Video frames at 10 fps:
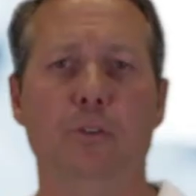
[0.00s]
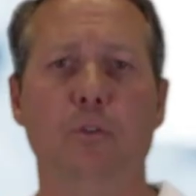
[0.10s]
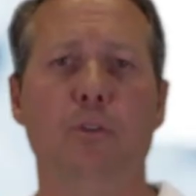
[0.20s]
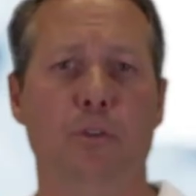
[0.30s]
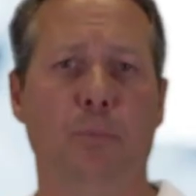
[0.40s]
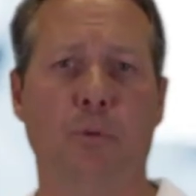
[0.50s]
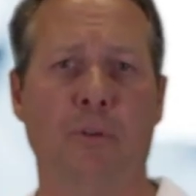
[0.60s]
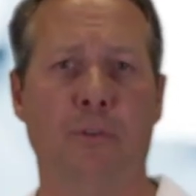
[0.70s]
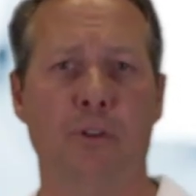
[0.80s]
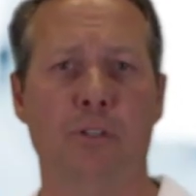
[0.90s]
do a tubal
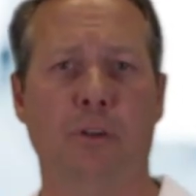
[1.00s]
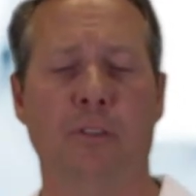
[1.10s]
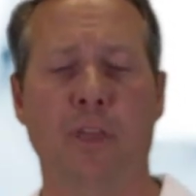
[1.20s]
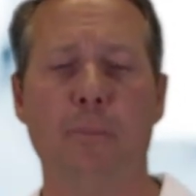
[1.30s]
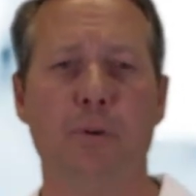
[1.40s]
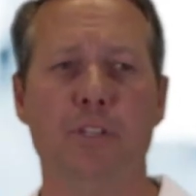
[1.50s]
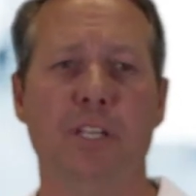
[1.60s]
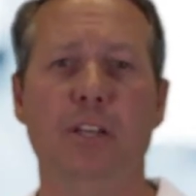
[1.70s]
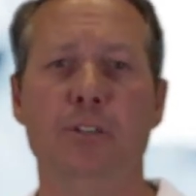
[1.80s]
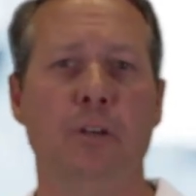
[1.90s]
reversal, that
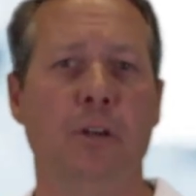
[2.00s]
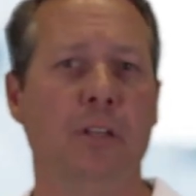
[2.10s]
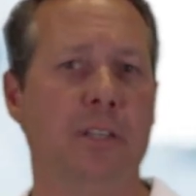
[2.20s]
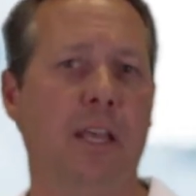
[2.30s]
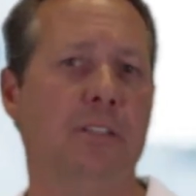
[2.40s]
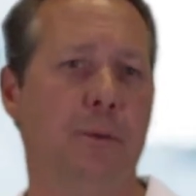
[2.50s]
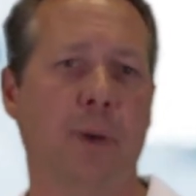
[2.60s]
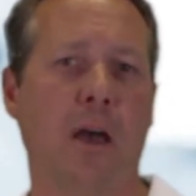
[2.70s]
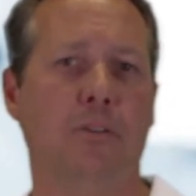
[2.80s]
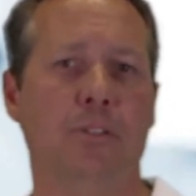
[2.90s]
procedure, it takes
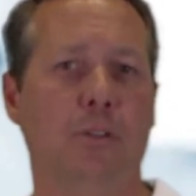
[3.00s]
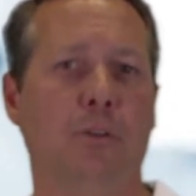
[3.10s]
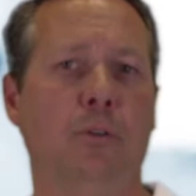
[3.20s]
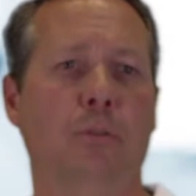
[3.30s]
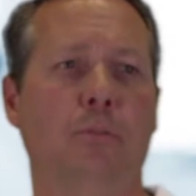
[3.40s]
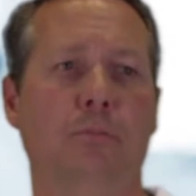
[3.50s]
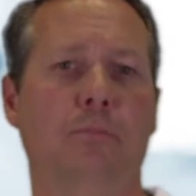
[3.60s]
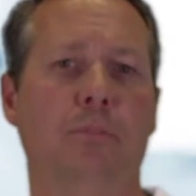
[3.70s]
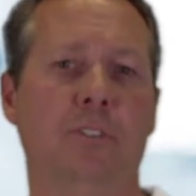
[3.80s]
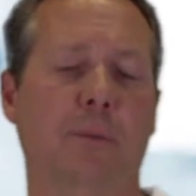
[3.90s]
about 2,
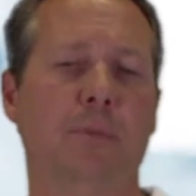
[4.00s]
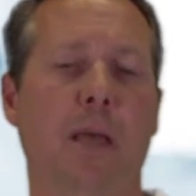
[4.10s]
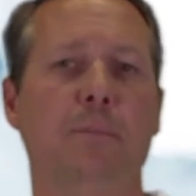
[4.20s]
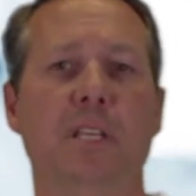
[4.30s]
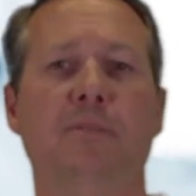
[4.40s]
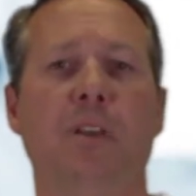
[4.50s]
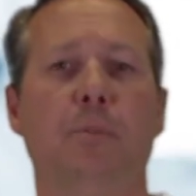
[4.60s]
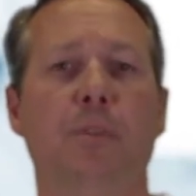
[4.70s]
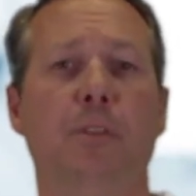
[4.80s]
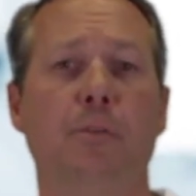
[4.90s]
sometimes even
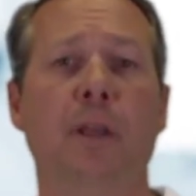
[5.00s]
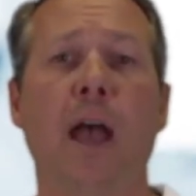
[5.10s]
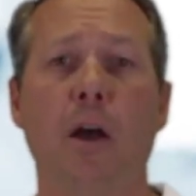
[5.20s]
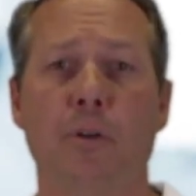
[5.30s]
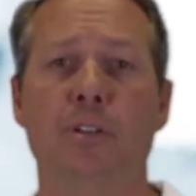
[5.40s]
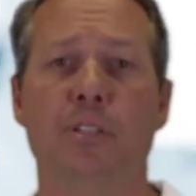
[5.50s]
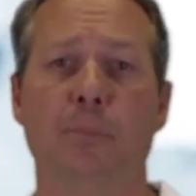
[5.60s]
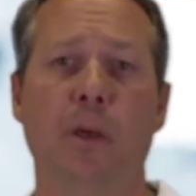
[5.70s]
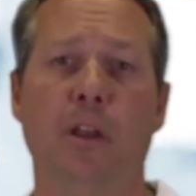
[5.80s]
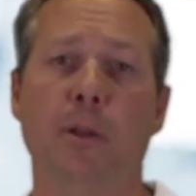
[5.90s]
up to 3 hours,
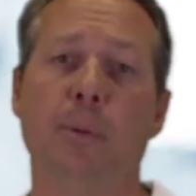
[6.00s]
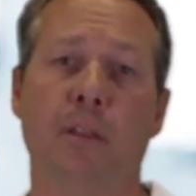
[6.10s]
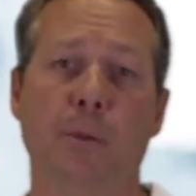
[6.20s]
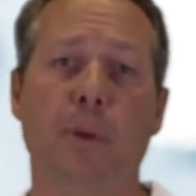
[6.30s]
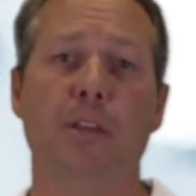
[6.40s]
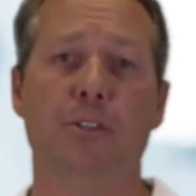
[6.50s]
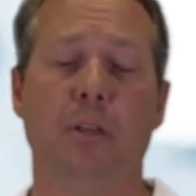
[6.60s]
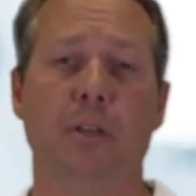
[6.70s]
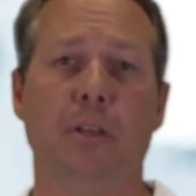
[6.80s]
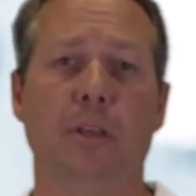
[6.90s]
depending upon the
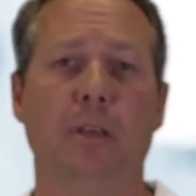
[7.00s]
patient.